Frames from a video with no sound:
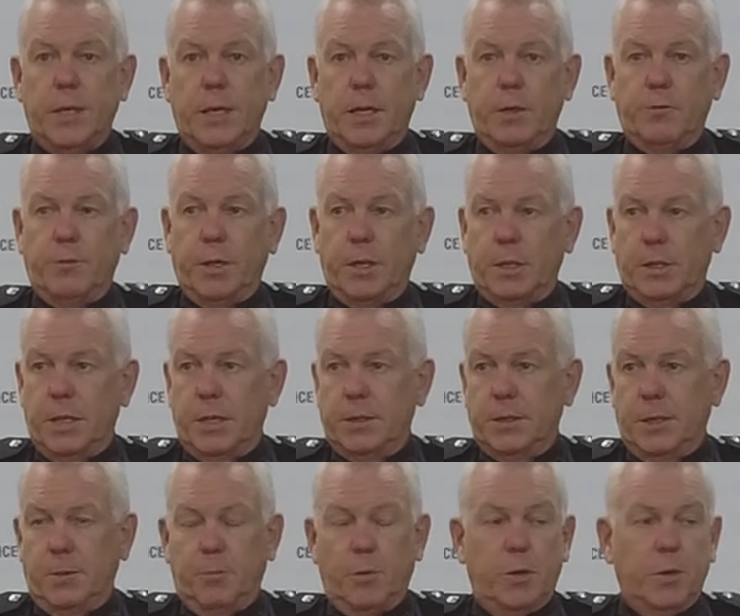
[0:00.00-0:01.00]
our drug
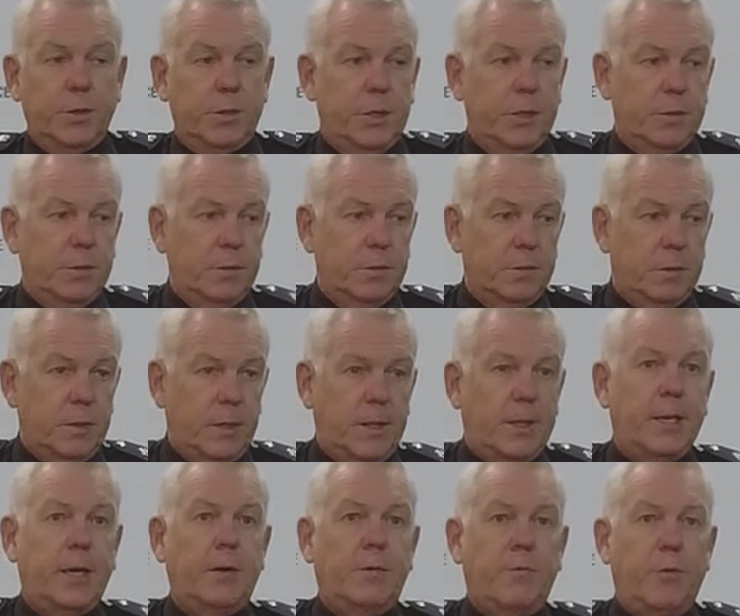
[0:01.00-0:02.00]
testing processes to
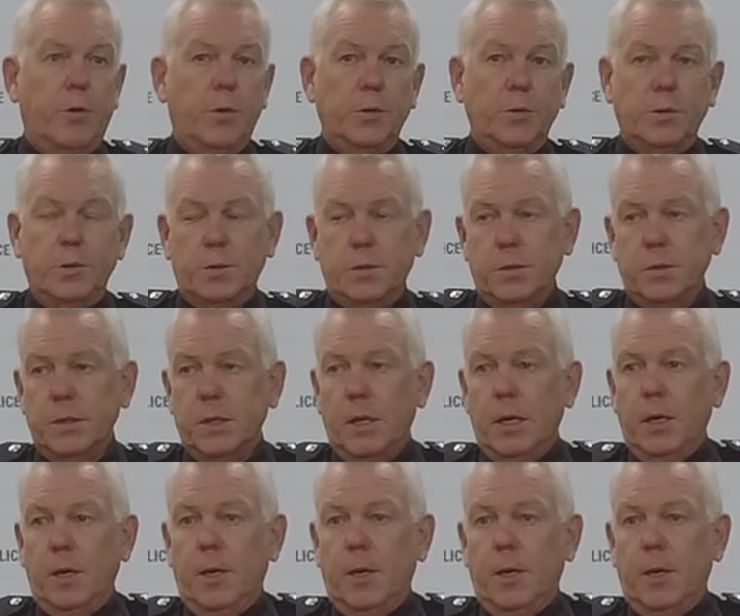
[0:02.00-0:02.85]
detect road users